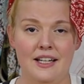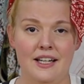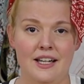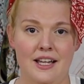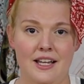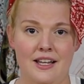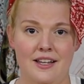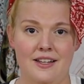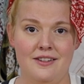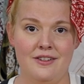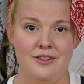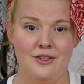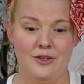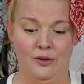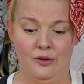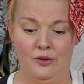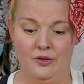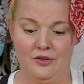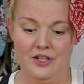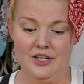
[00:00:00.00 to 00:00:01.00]
in
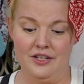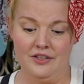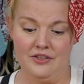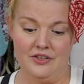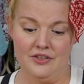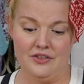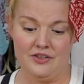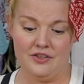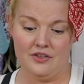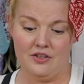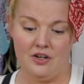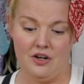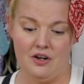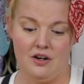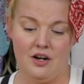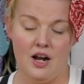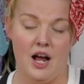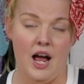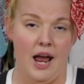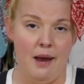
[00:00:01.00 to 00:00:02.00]
learning to
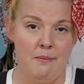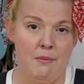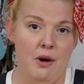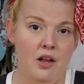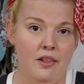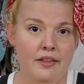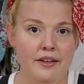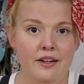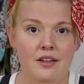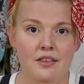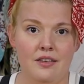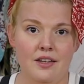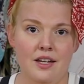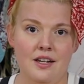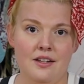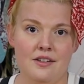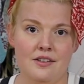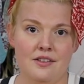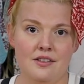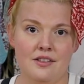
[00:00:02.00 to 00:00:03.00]
start eyeballing
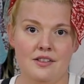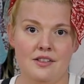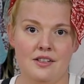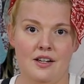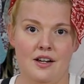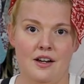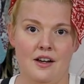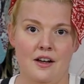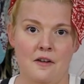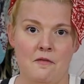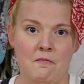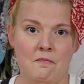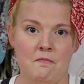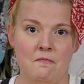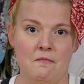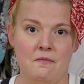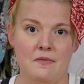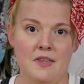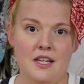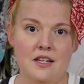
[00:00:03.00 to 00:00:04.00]
things,
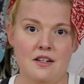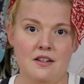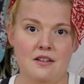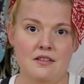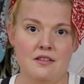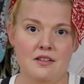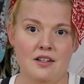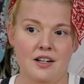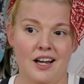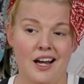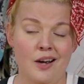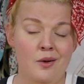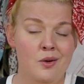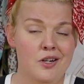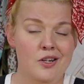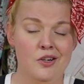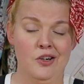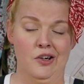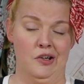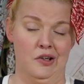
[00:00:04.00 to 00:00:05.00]
then I
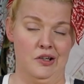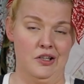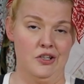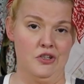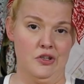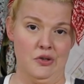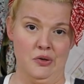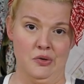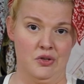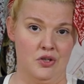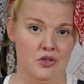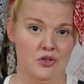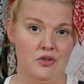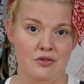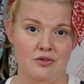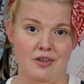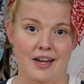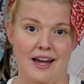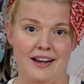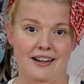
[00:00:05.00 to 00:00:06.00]
would encourage you to
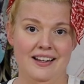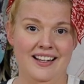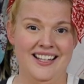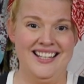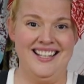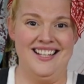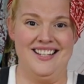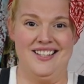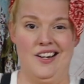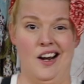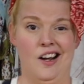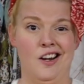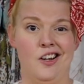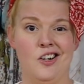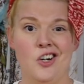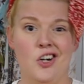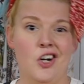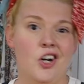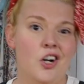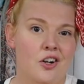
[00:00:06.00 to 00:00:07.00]
do that. It's not
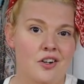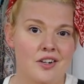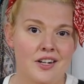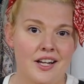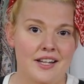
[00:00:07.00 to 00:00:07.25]
going to hurt